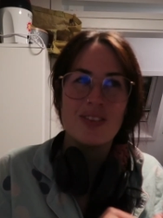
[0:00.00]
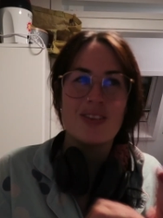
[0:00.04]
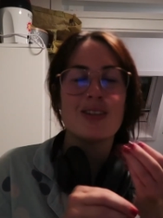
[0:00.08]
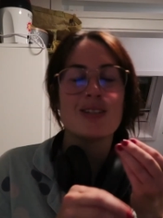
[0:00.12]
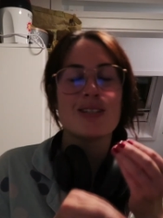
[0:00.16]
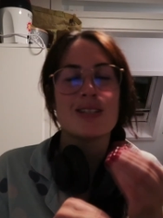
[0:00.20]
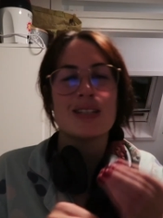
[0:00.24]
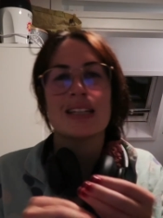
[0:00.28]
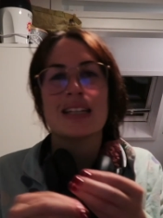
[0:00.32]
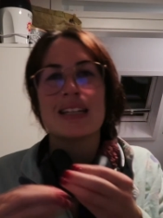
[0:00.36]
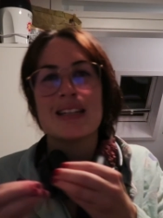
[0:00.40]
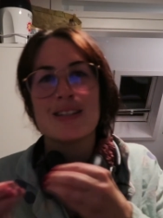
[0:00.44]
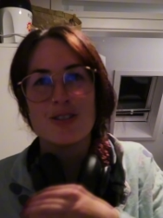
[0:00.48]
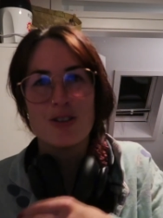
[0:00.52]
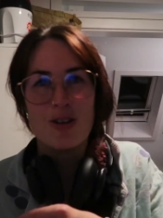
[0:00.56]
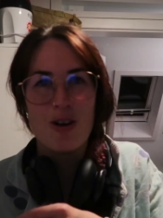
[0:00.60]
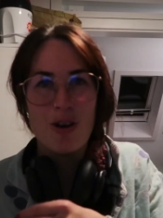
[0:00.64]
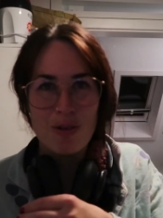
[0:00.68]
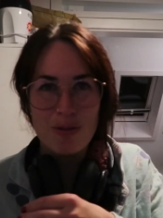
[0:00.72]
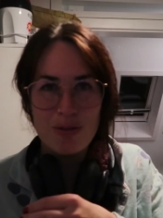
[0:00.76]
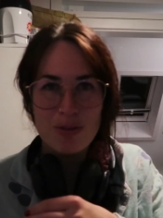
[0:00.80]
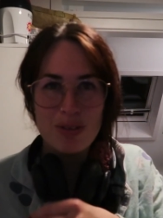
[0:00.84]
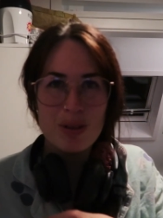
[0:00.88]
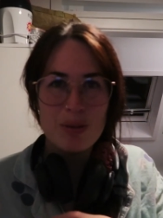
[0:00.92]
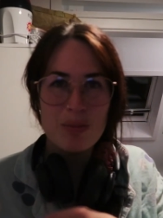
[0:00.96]
there's less
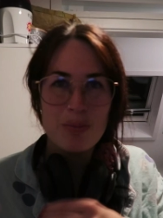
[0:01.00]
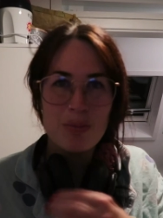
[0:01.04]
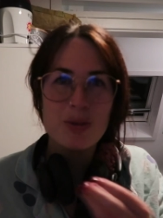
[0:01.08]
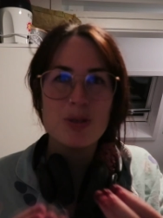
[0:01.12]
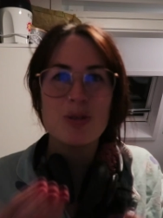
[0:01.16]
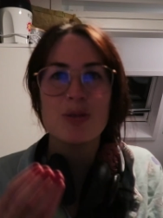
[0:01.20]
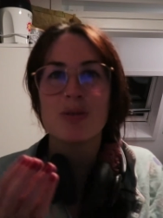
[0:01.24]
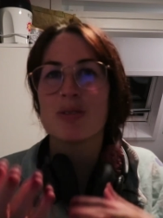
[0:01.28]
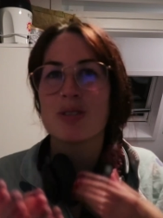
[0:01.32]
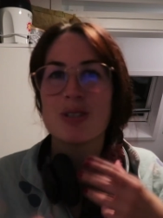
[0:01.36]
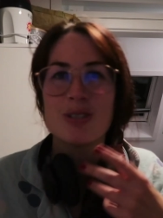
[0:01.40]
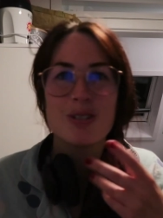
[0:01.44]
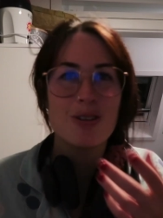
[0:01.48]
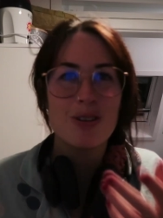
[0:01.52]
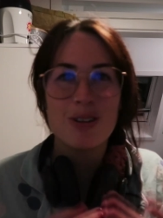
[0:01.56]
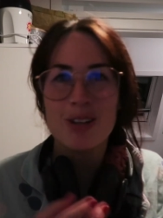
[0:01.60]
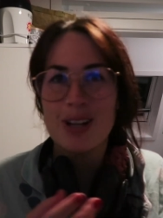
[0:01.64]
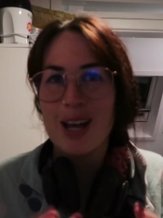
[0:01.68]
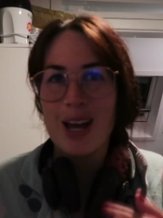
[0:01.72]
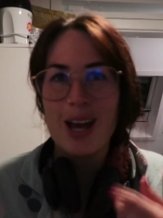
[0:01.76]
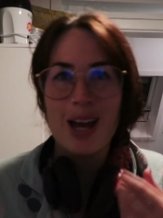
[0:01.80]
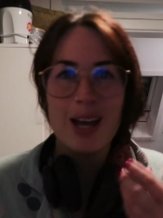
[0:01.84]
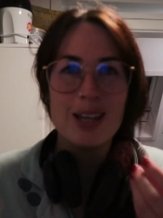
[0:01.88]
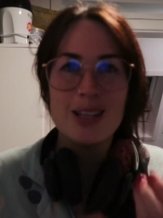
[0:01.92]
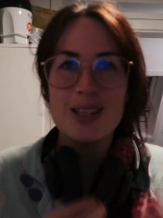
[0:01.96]
of them, so it's not
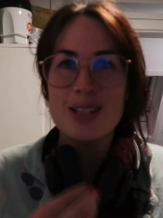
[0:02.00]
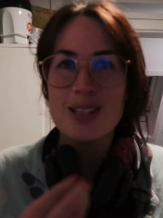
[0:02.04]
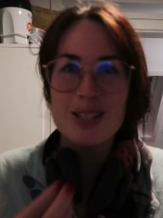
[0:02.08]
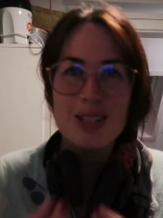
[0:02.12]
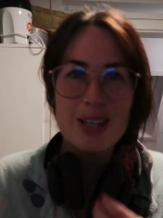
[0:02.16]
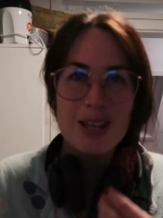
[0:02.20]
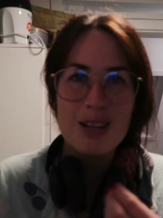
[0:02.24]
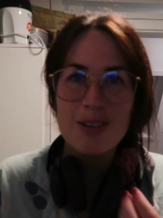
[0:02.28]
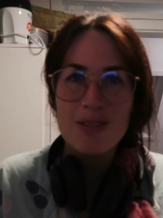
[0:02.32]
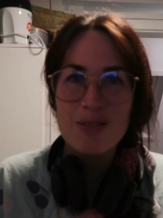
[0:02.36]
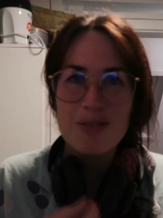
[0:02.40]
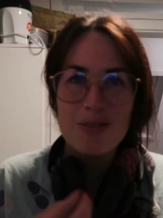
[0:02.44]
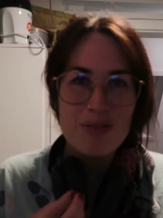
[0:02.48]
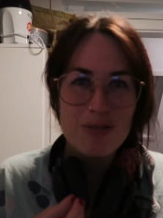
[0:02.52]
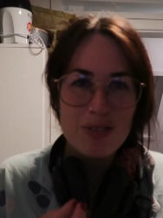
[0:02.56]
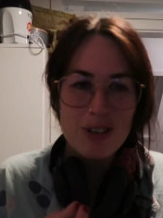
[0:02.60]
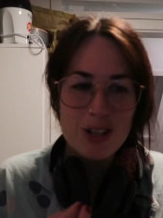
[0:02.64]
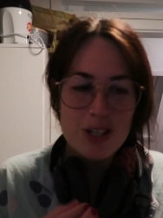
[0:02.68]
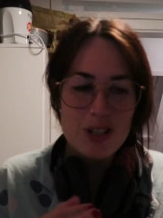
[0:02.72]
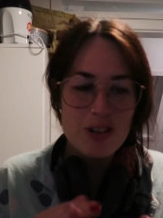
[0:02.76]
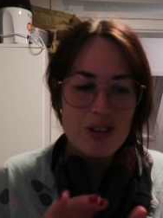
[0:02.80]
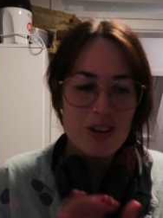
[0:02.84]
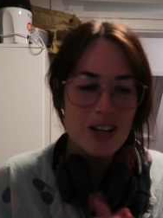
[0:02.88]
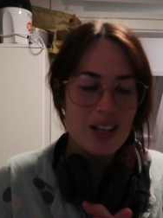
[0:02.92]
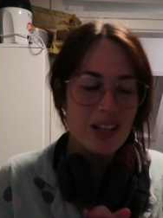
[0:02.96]
as
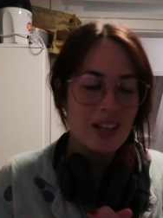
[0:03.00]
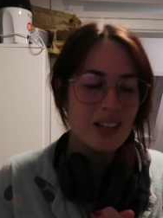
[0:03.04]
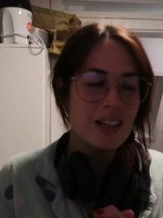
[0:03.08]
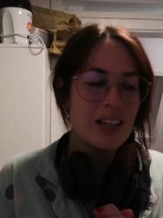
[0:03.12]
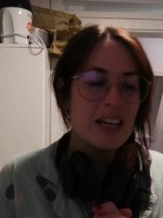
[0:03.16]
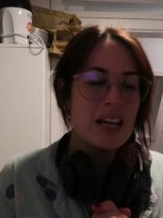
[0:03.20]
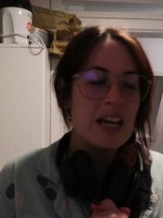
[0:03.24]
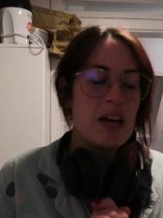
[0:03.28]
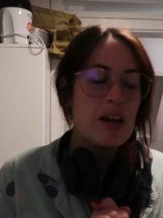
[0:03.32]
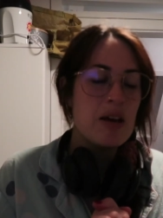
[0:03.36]
frustrating.